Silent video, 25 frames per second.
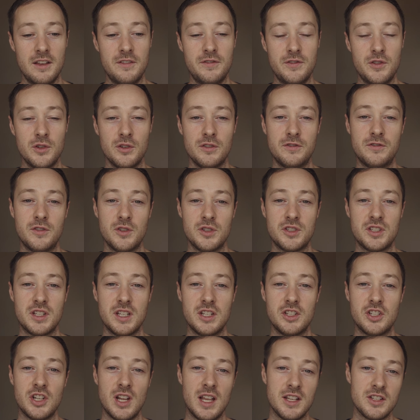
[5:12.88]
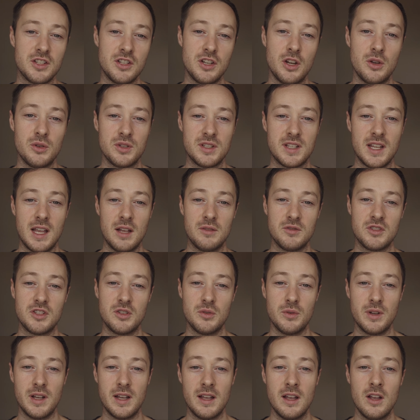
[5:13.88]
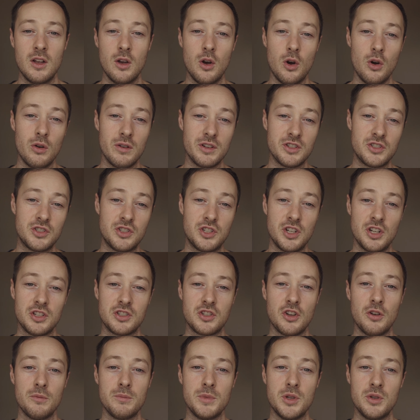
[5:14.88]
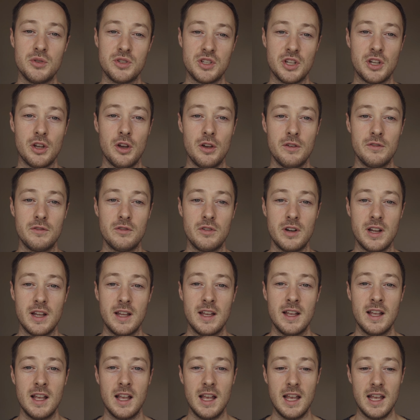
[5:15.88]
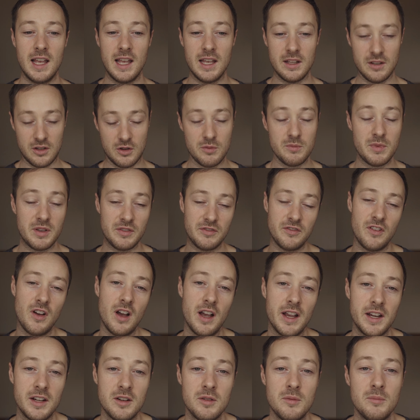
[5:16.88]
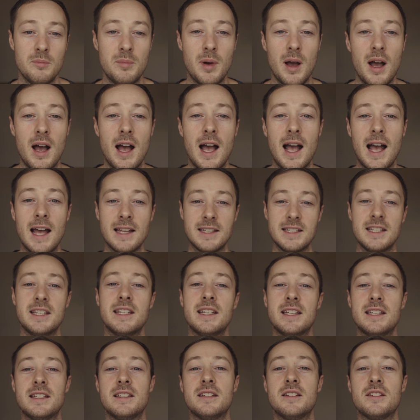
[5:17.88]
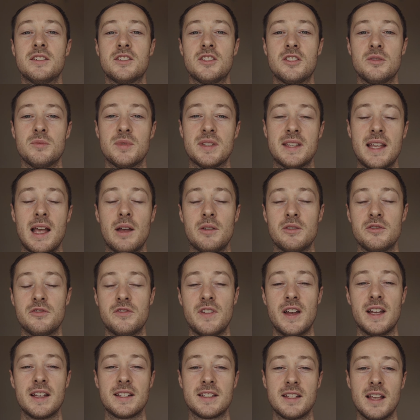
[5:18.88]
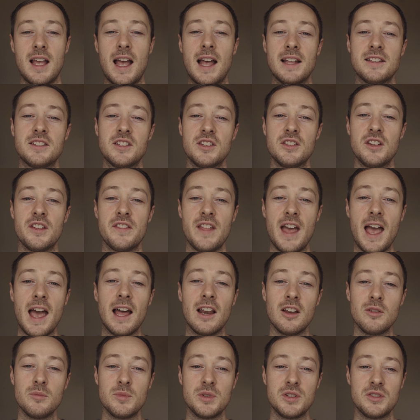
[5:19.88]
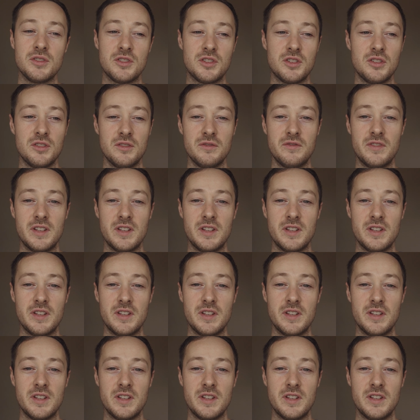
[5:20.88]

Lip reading: If your footage has no sound to it, or it's just got music over it, it can be fine, but adding in some sound effects adds another element to the